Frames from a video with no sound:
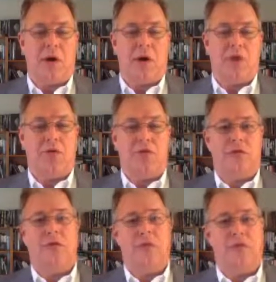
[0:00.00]
product, to
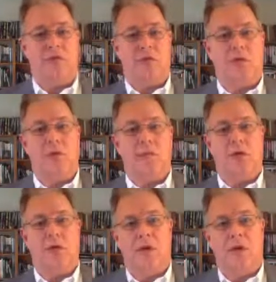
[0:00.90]
show it in their store.